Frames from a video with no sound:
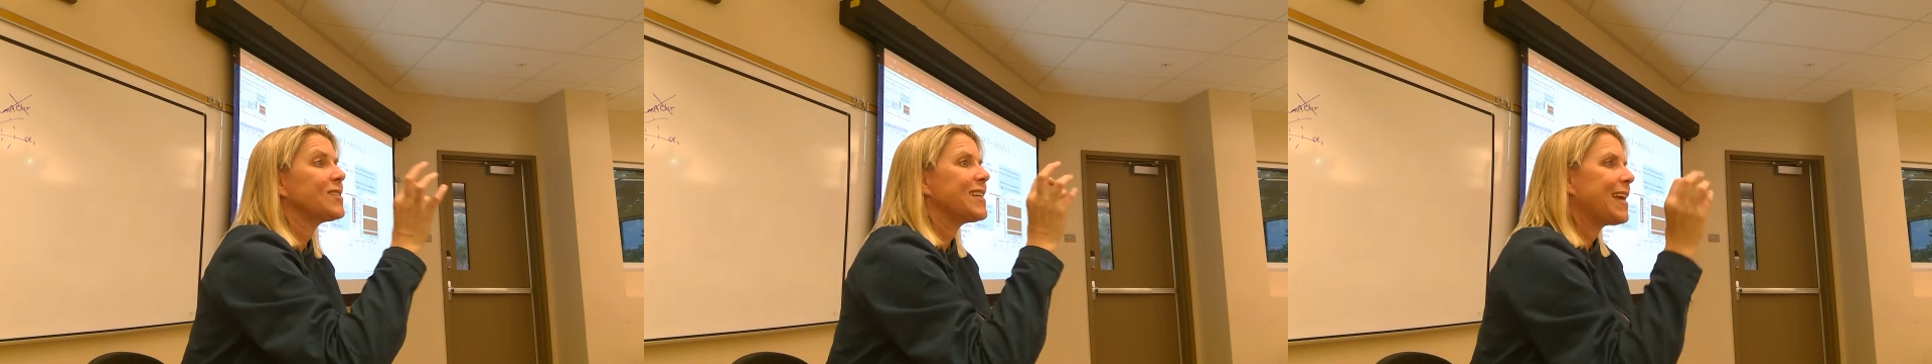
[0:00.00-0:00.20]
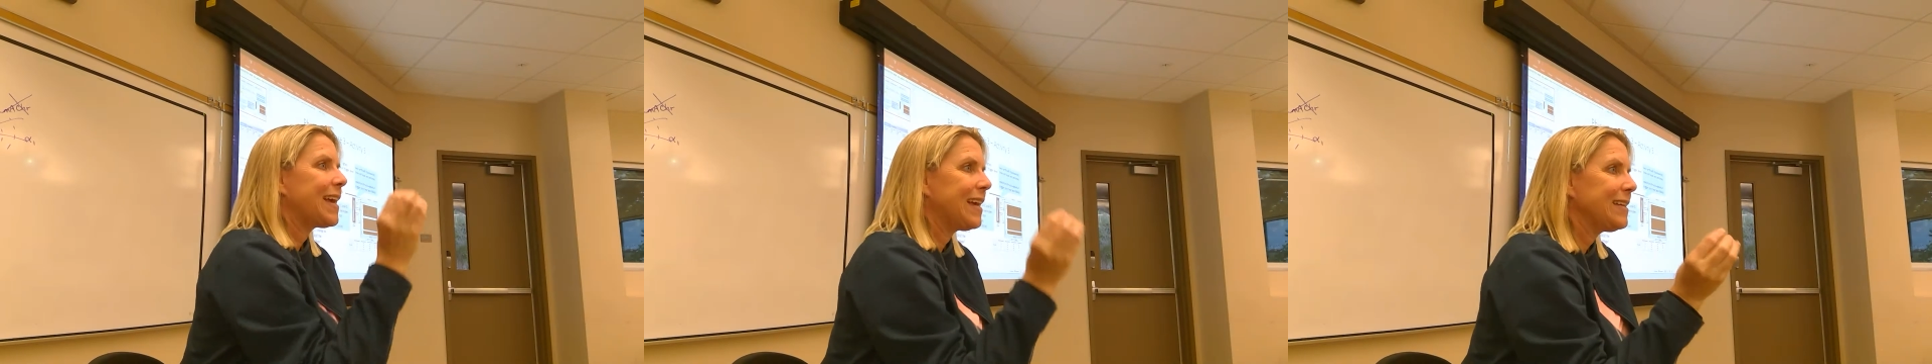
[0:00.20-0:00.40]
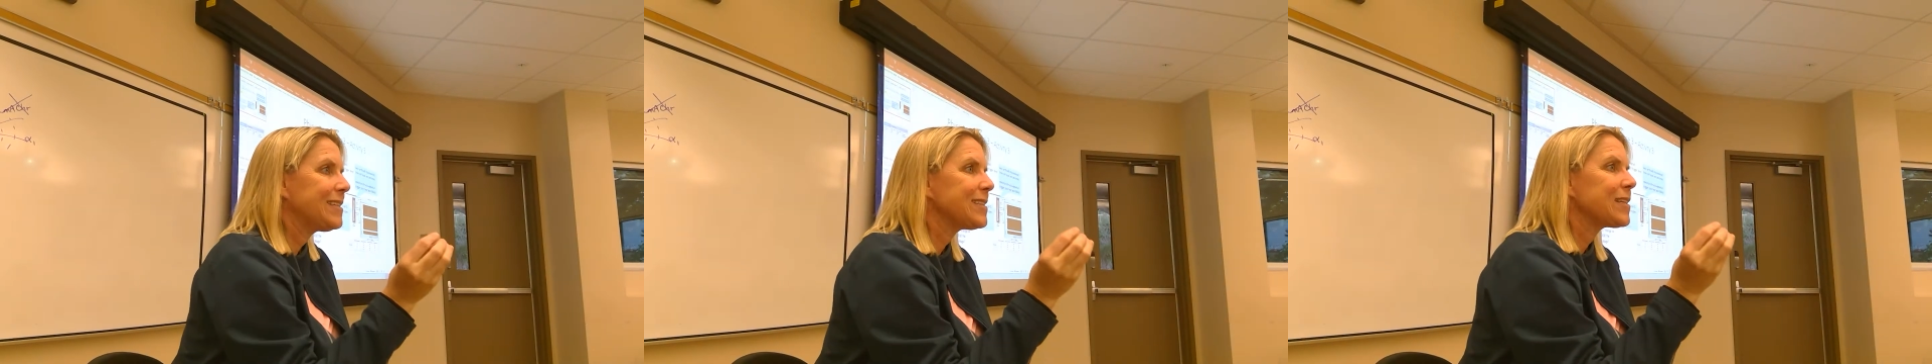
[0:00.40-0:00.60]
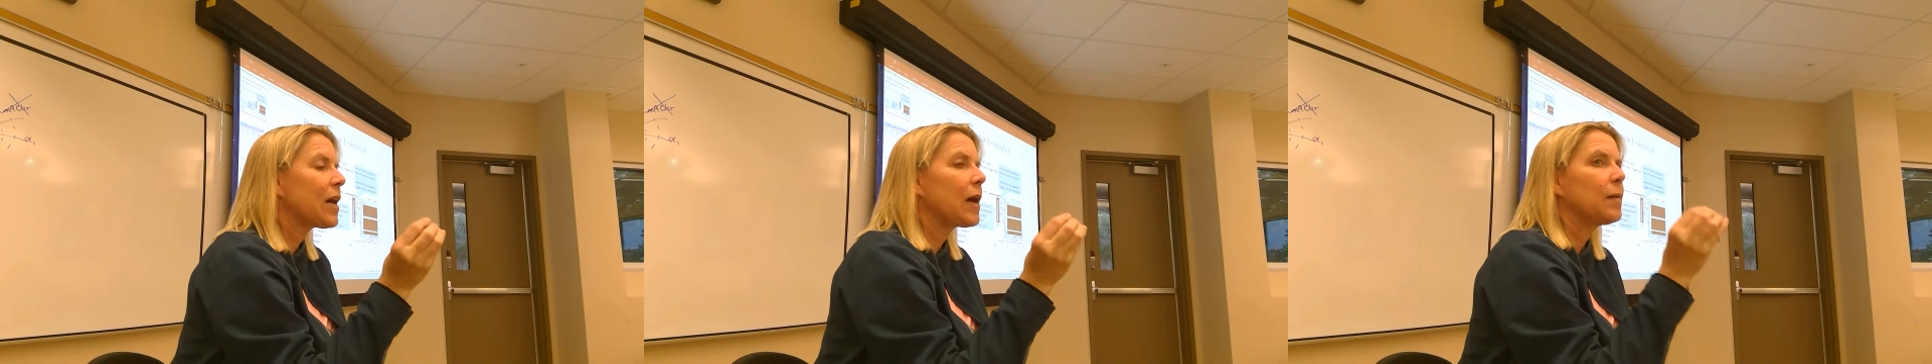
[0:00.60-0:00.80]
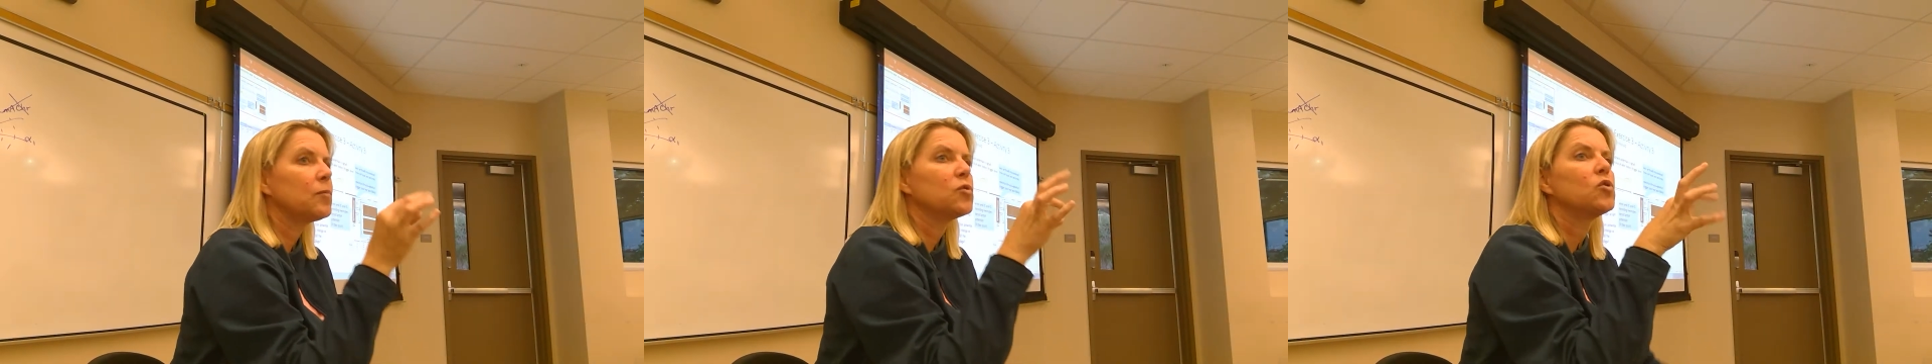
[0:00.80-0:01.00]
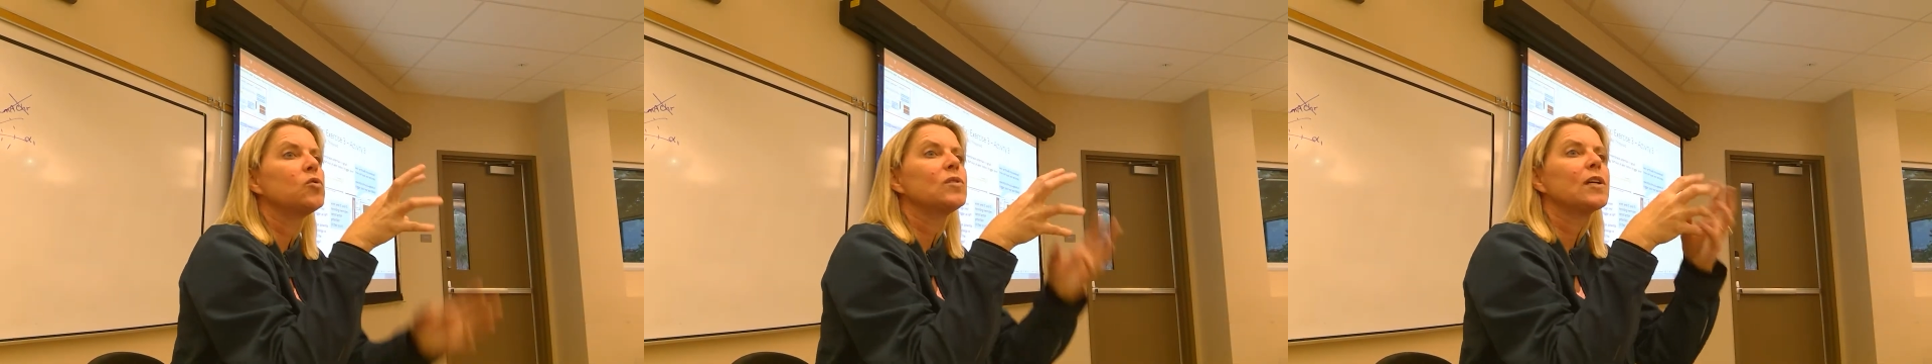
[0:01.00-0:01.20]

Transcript: the enzyme to